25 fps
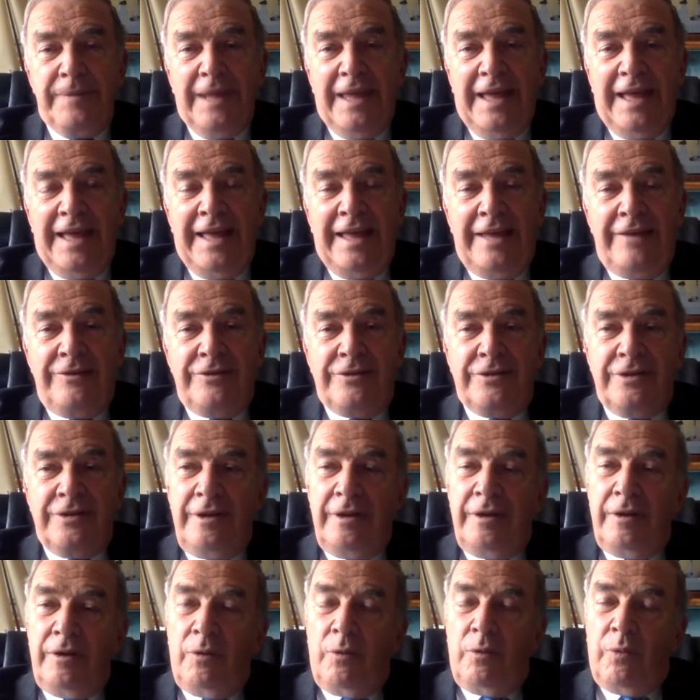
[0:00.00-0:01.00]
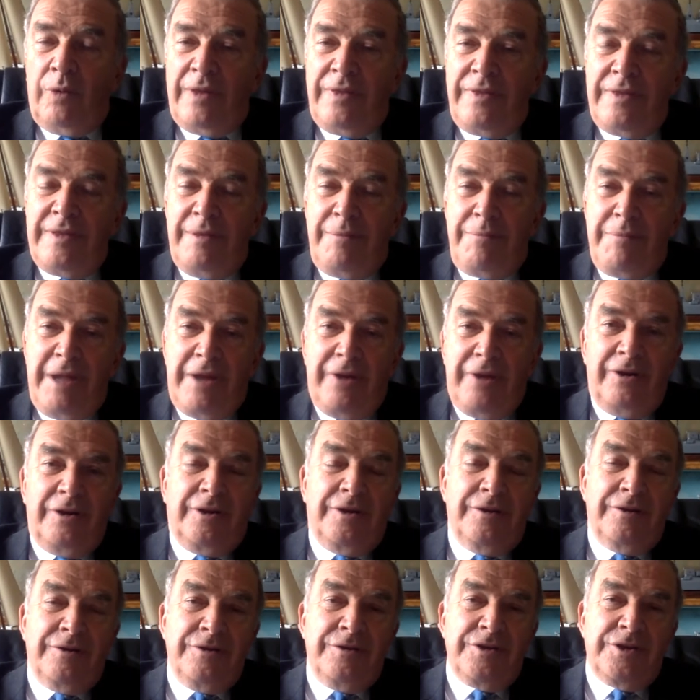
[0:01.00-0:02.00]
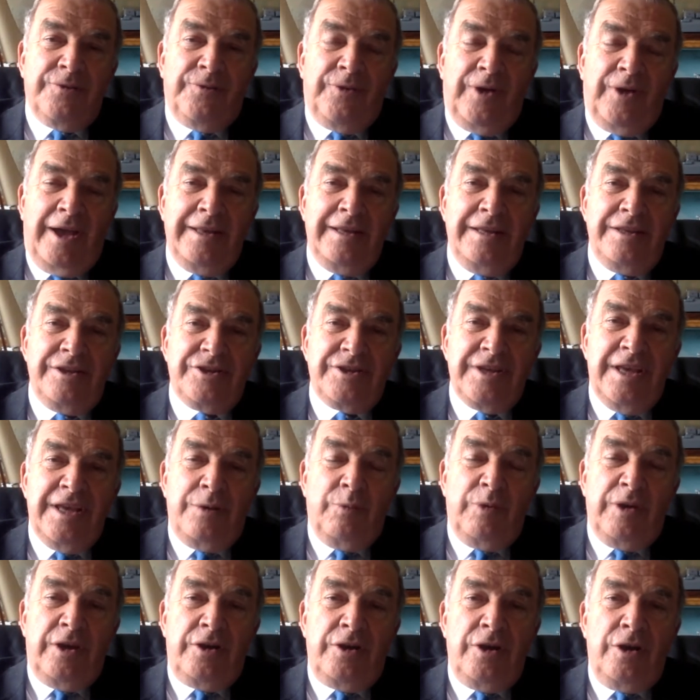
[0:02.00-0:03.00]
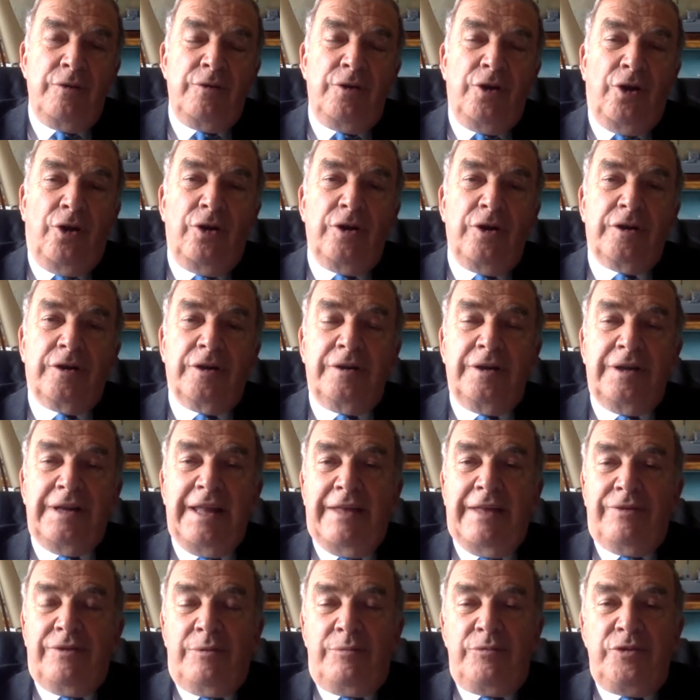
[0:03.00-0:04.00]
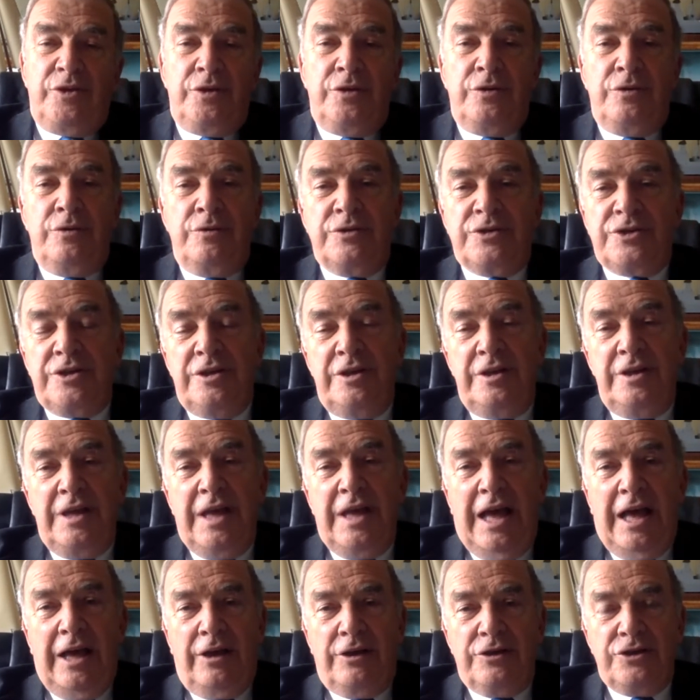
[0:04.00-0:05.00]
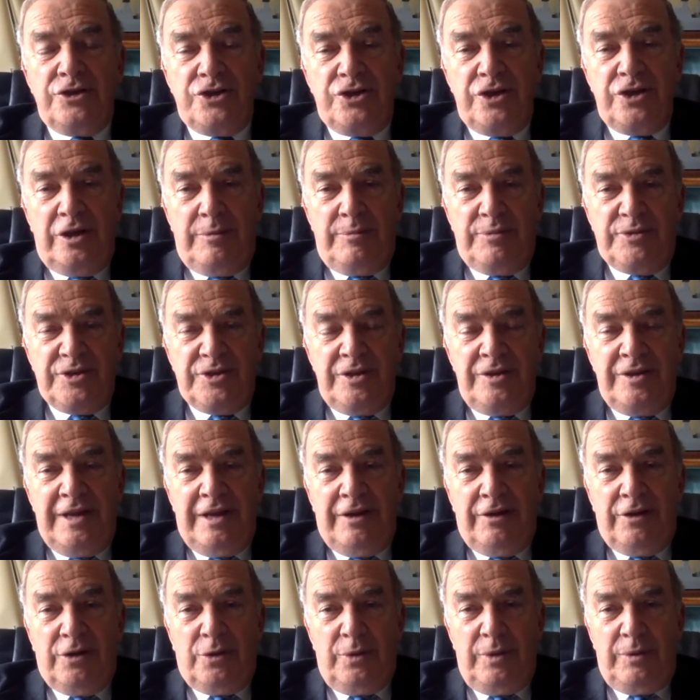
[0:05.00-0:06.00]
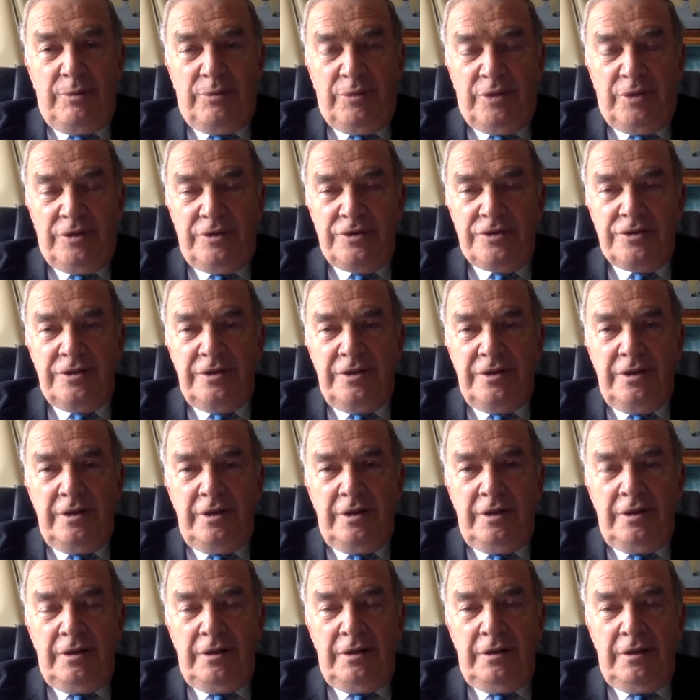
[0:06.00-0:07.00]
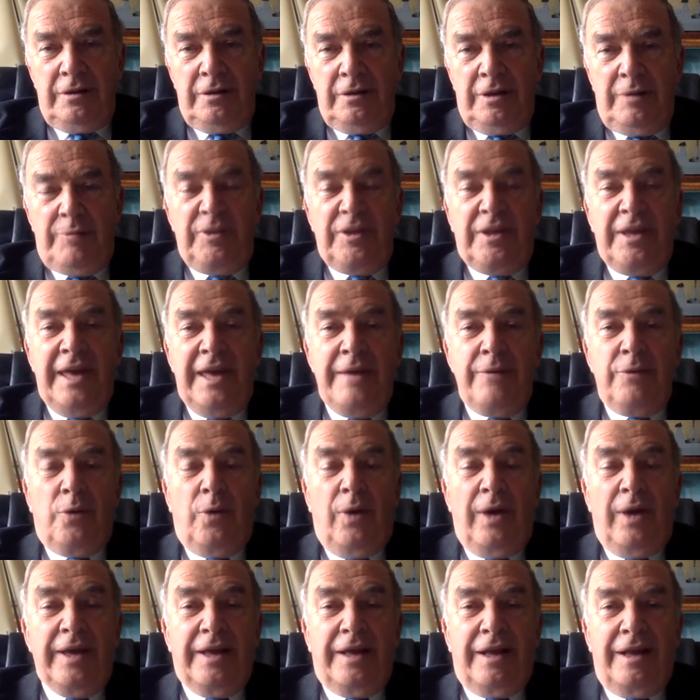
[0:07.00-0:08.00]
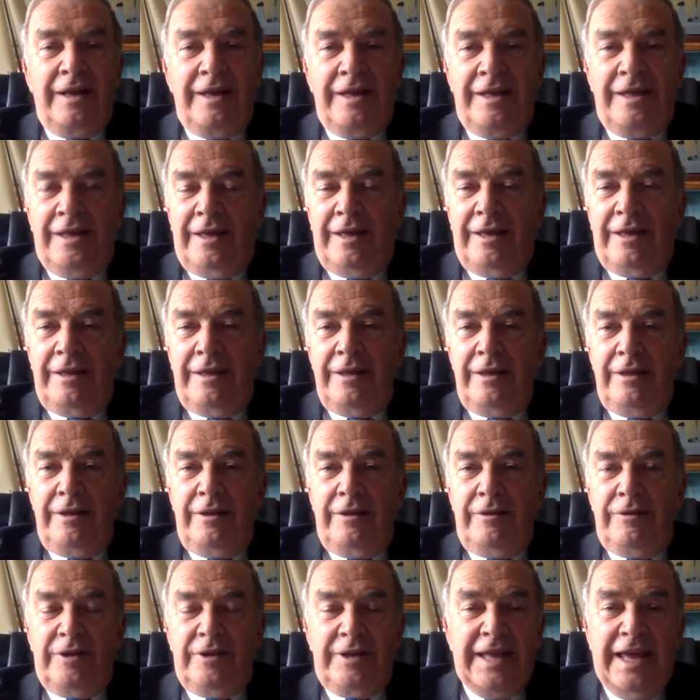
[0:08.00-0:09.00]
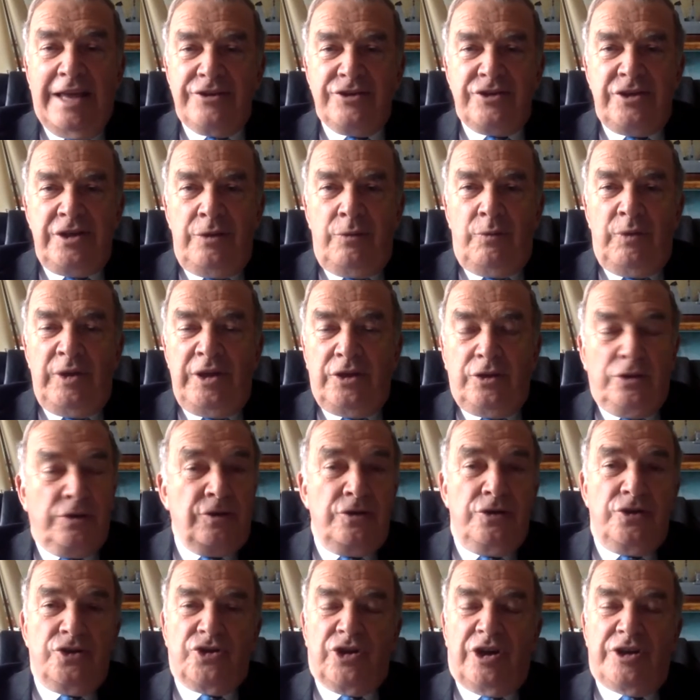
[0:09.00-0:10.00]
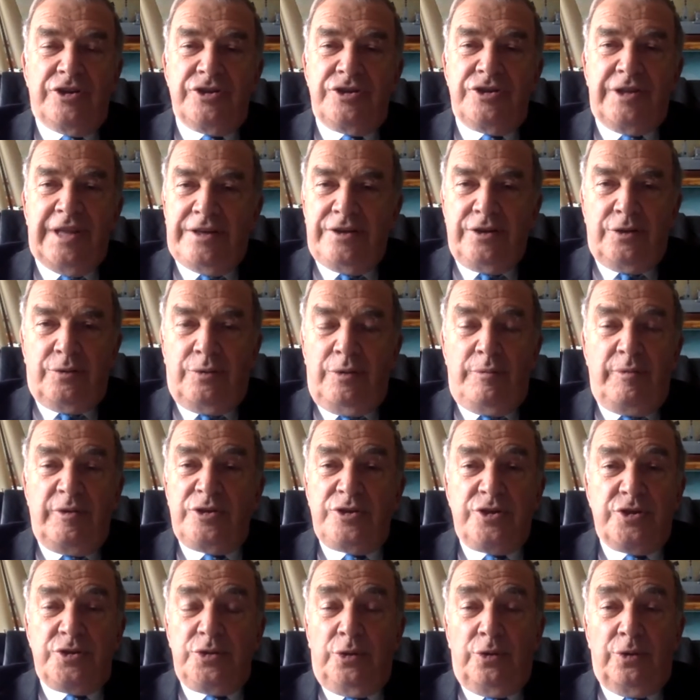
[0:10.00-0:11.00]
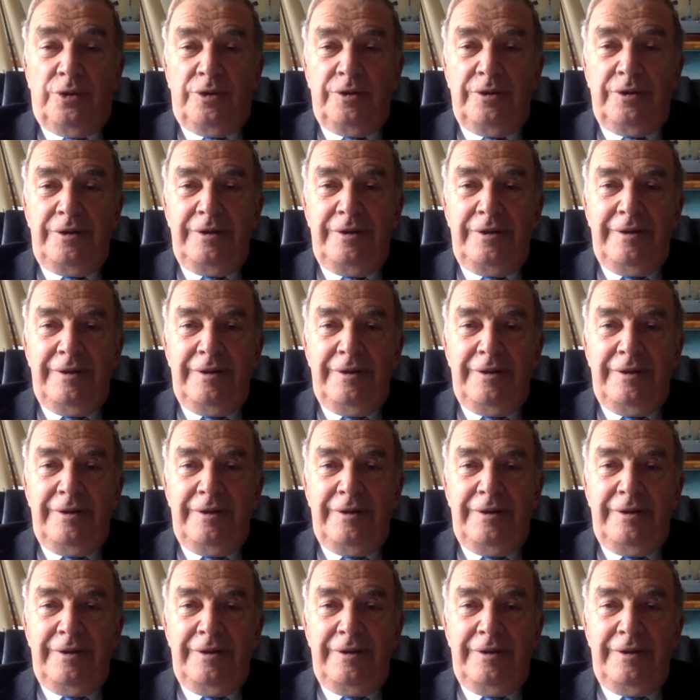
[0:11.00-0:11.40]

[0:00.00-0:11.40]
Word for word: And when the Americans finally said, we are no longer going to let them use our chips in their equipment, it became quite clear that actually we couldn't trust that equipment at all.